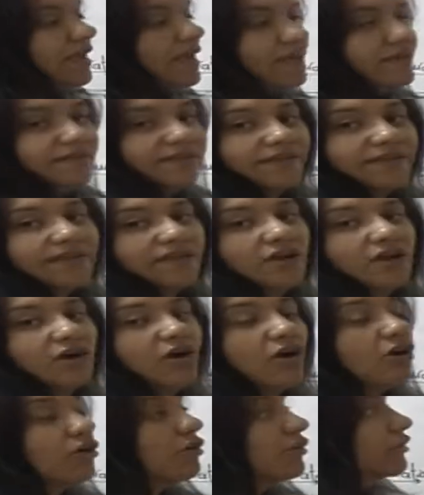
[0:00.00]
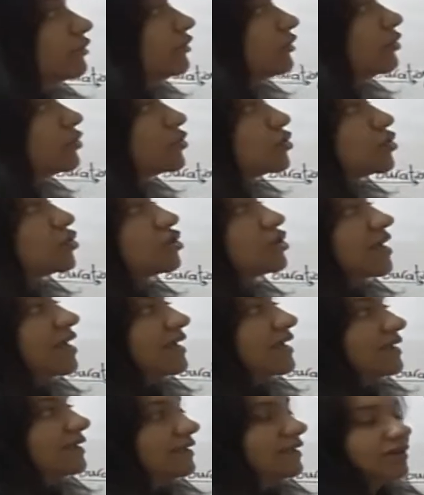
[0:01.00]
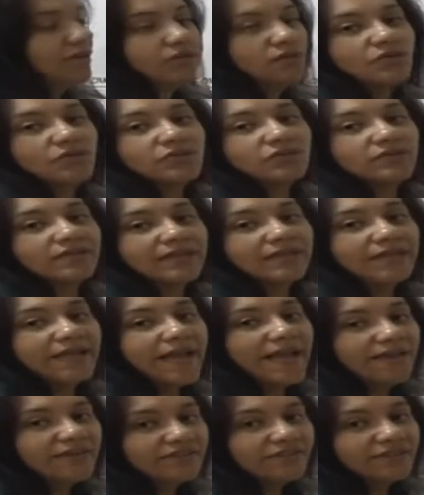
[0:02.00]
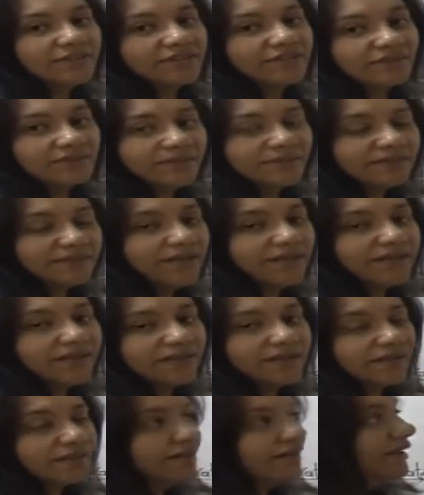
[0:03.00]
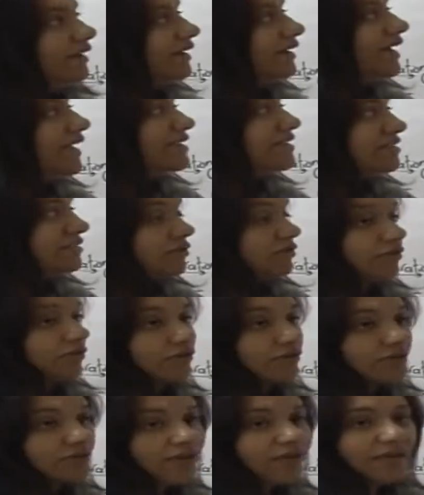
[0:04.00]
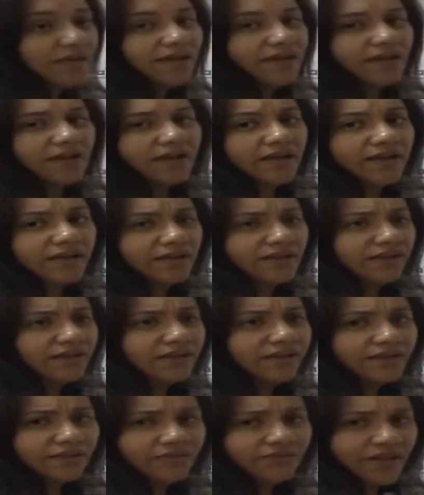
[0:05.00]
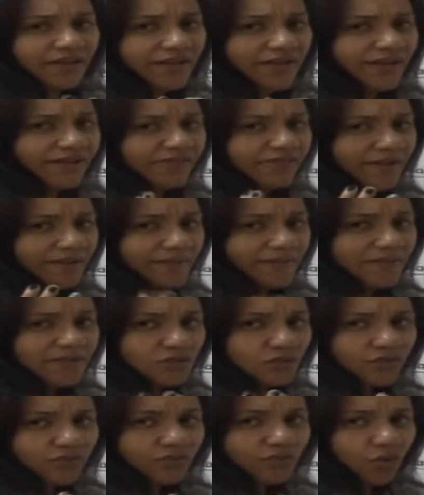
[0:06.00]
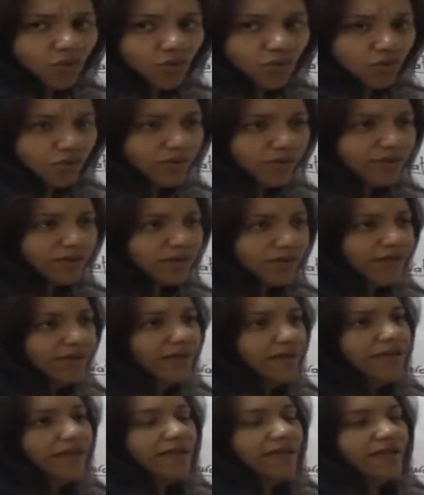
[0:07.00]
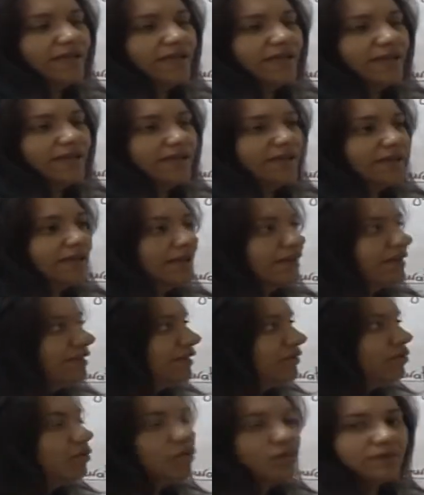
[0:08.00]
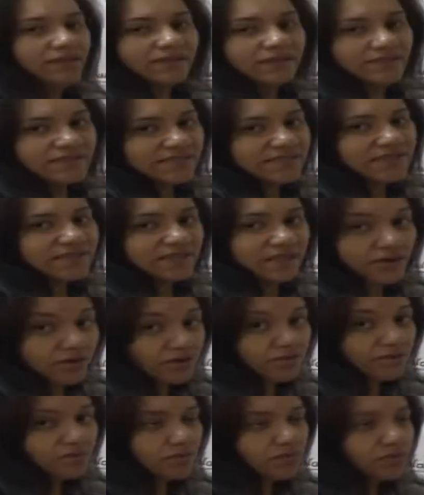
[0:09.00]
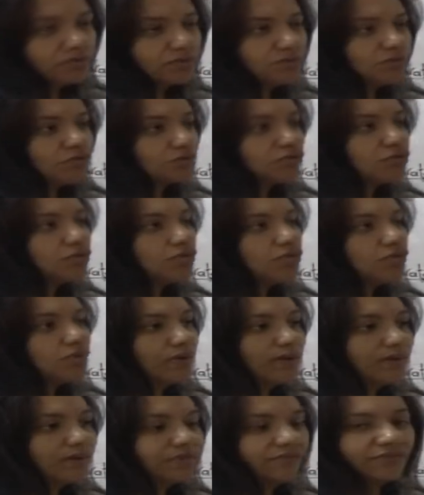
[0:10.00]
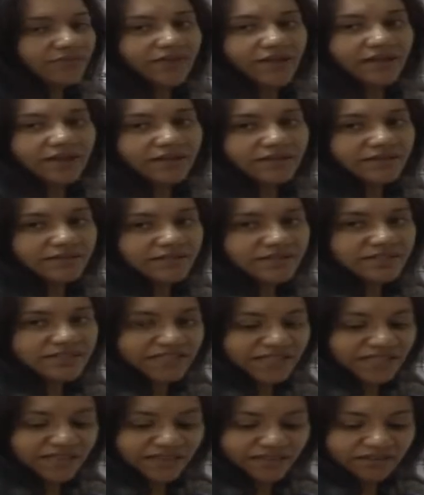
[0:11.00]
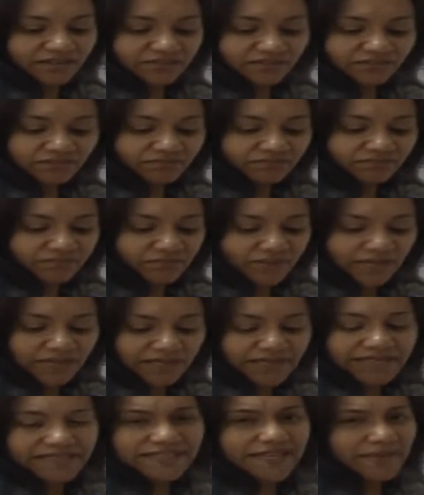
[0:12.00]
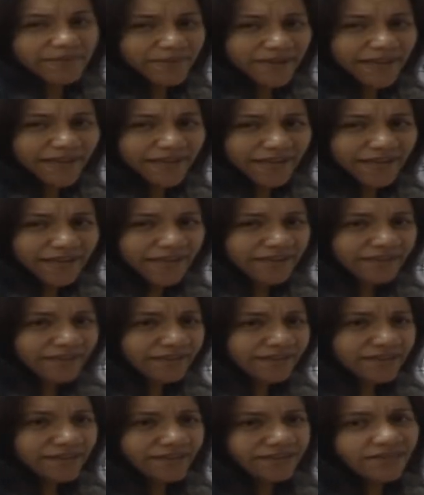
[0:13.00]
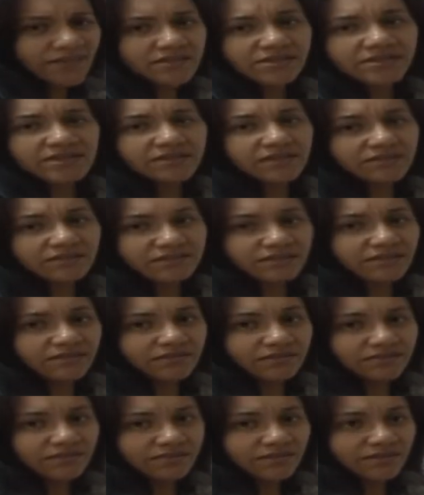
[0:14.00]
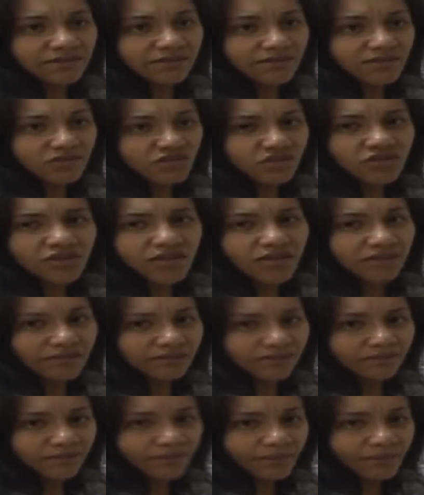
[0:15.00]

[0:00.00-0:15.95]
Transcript: they are not shiny or they haven't a metallic luster. Like if I have a piece of coal, coal is carbon, so if I see it, it's a black and it doesn't shine,